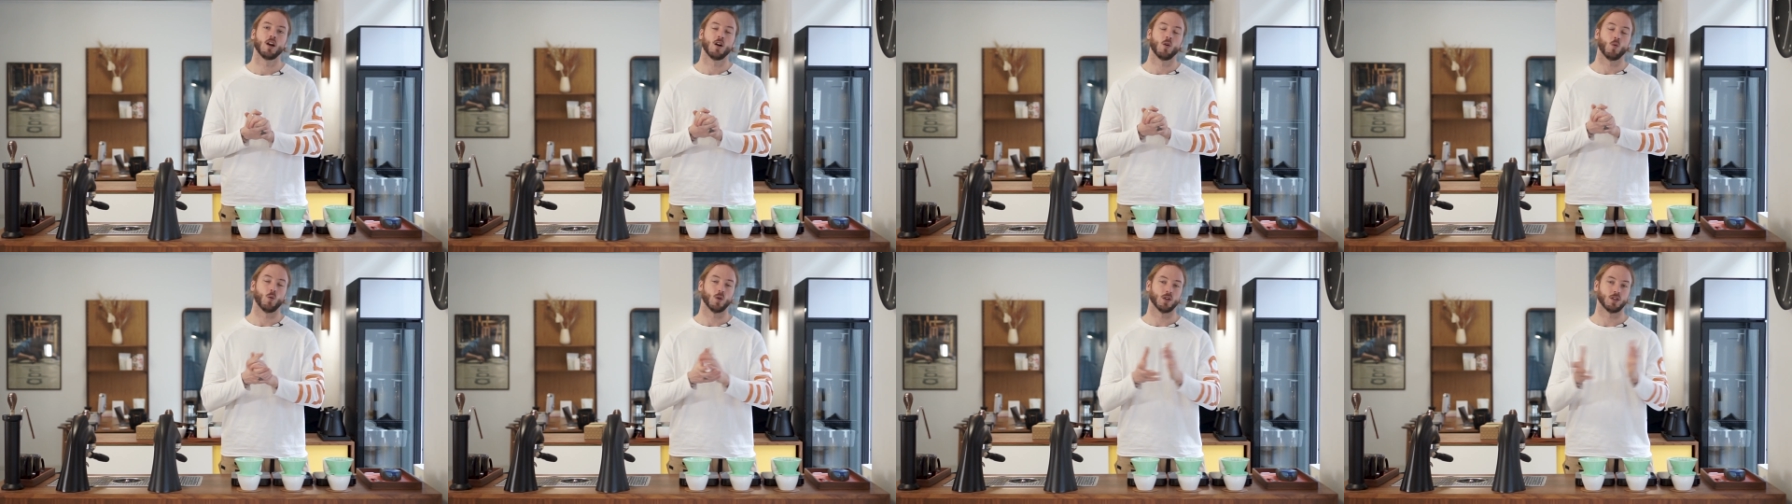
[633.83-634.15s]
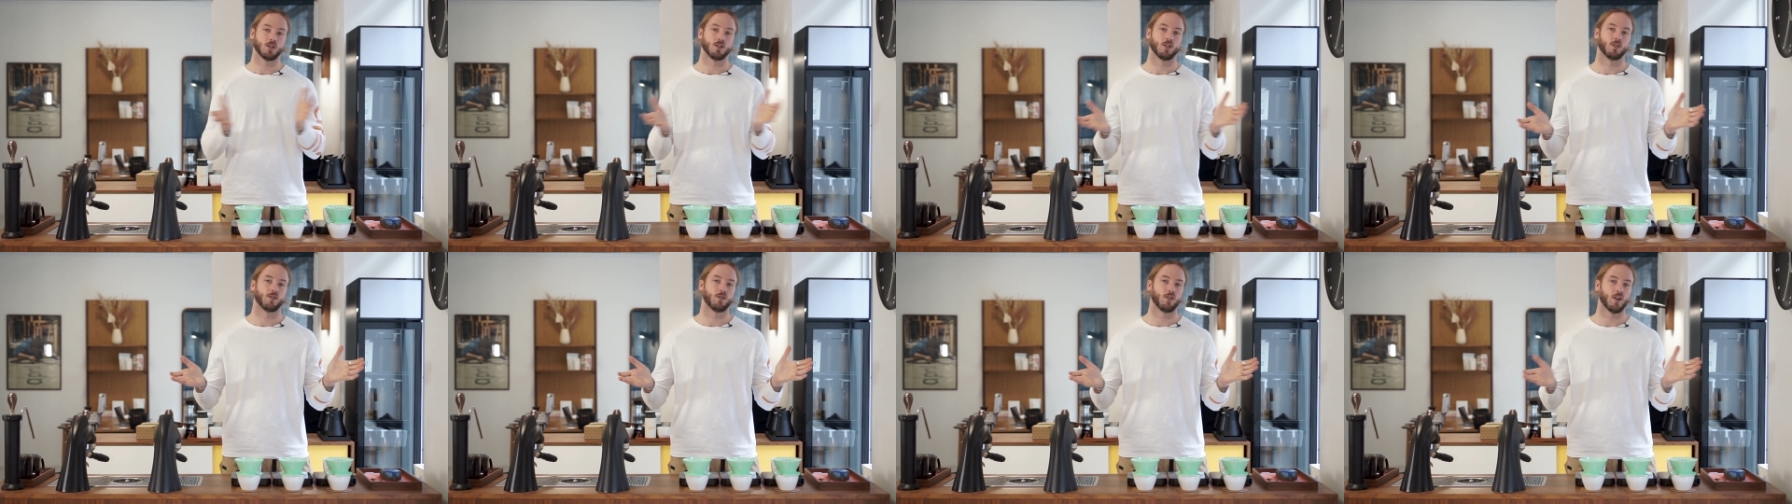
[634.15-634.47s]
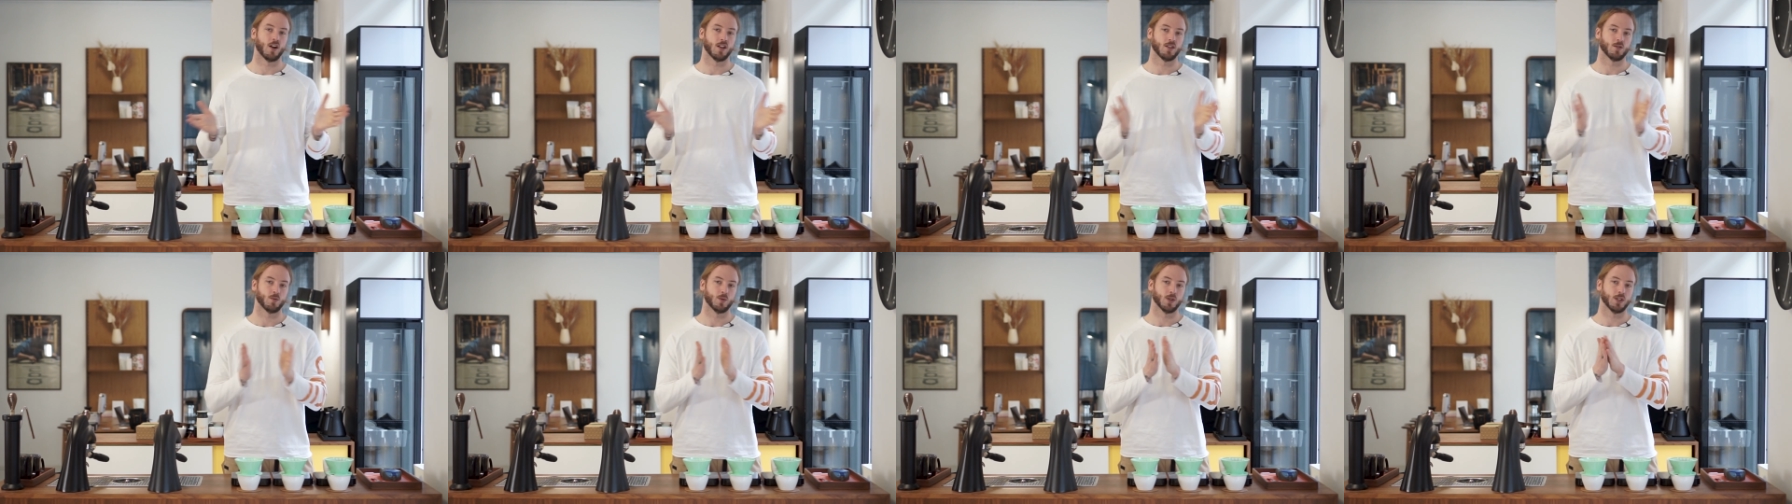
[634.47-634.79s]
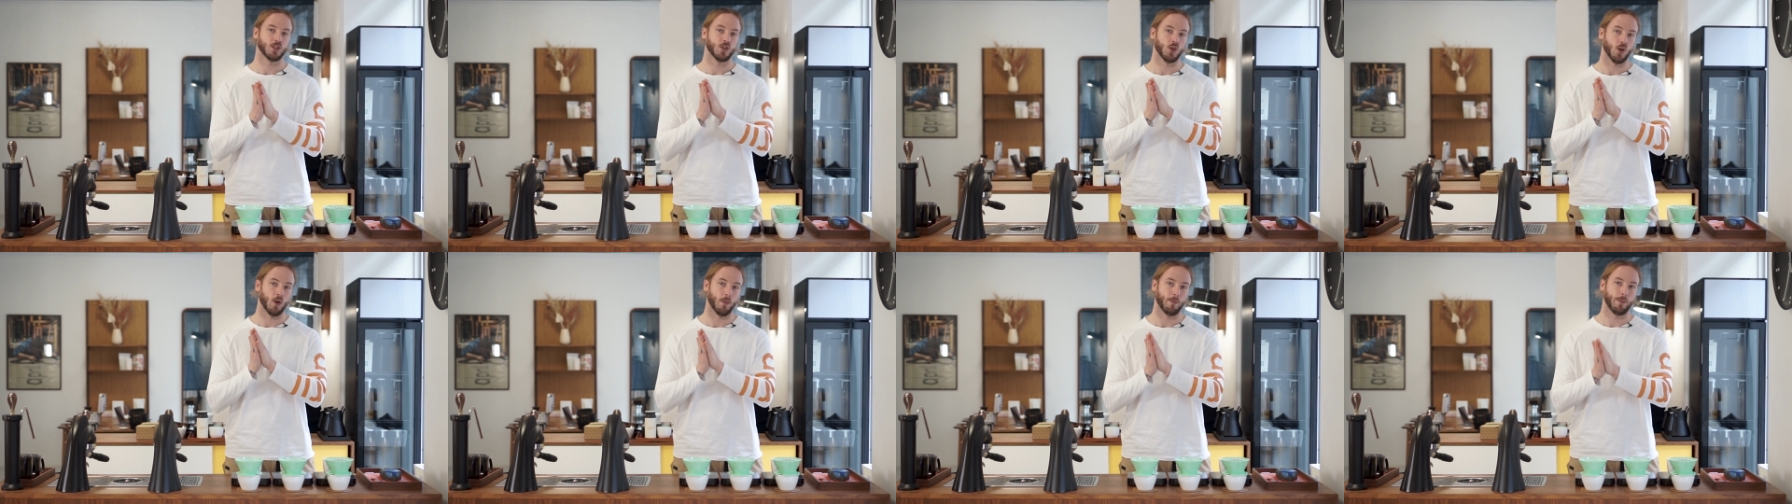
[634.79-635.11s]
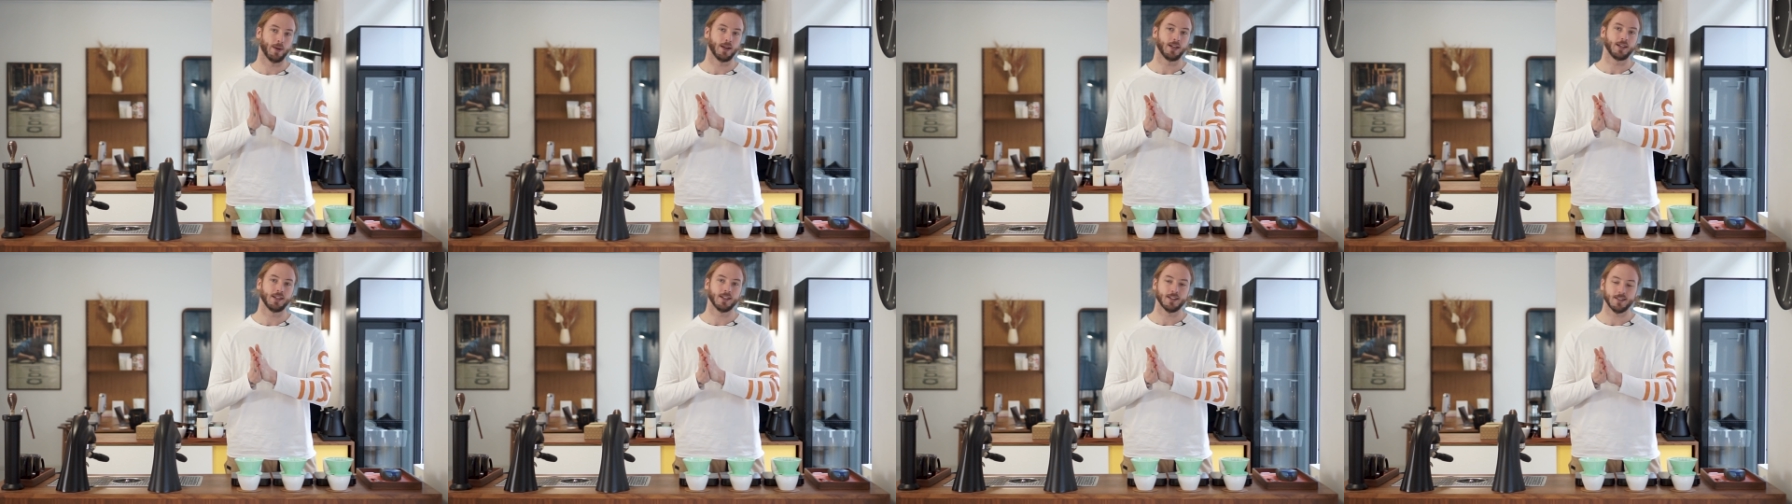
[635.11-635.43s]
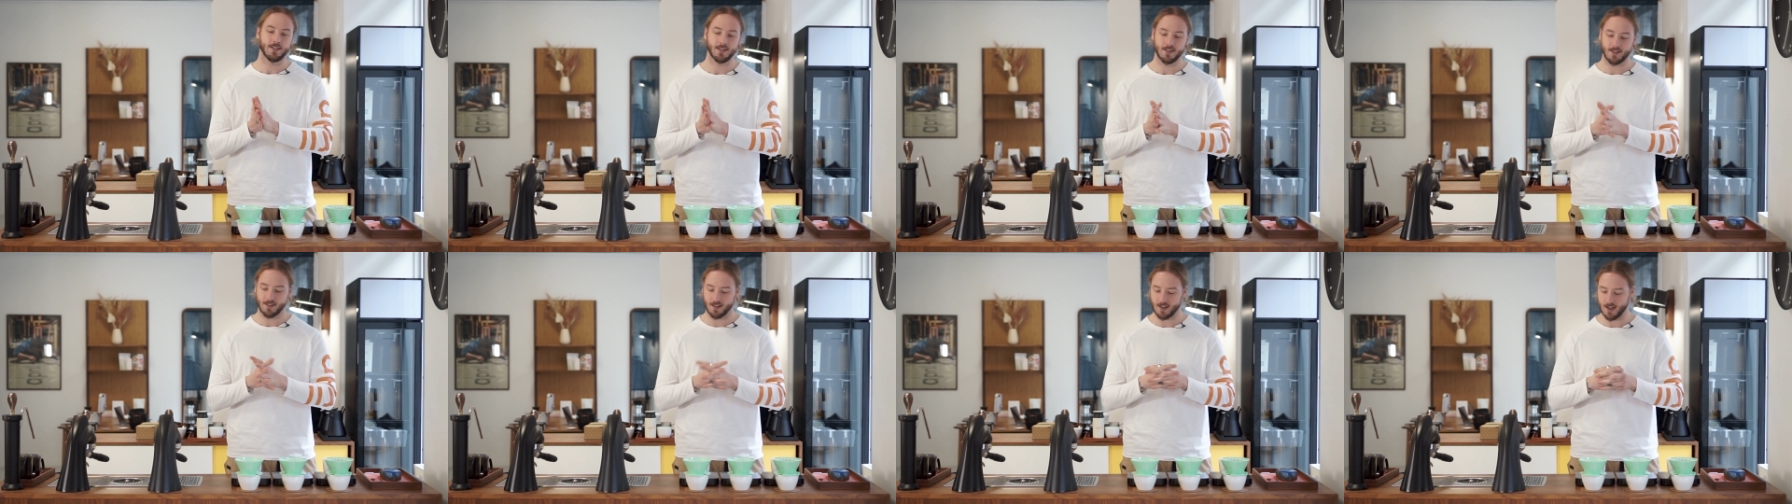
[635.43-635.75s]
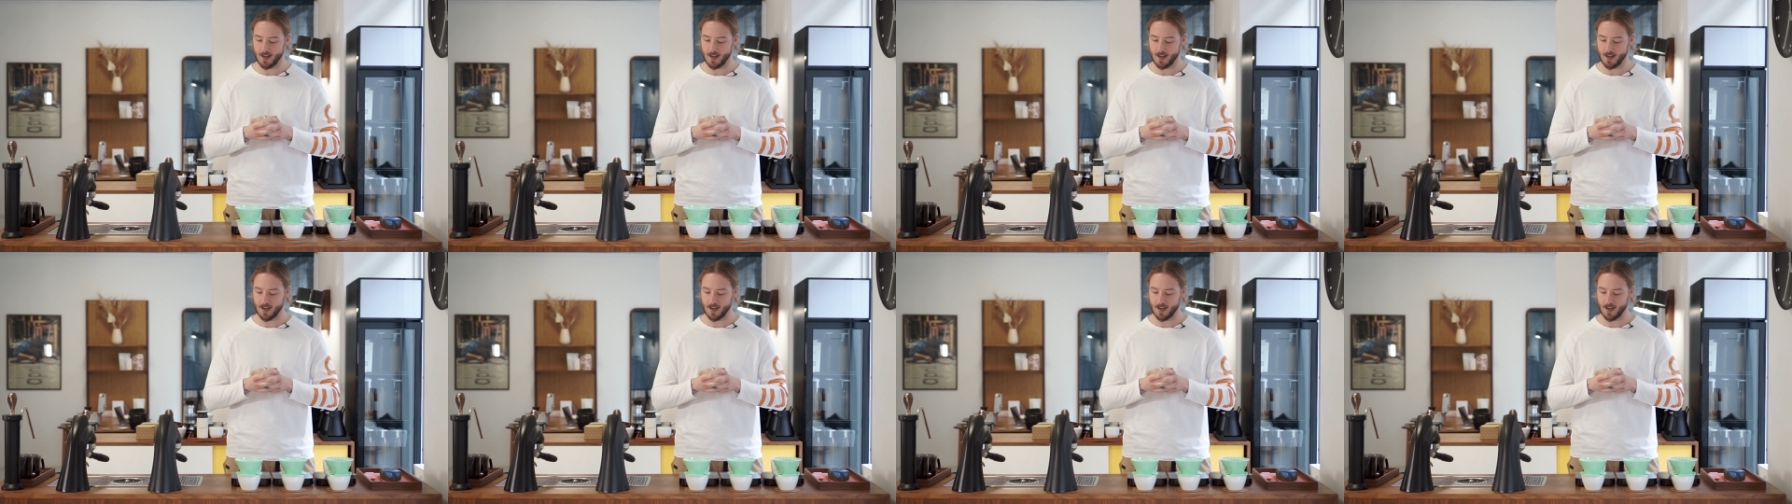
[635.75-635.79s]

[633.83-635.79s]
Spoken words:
What's your thoughts? What's your opinions?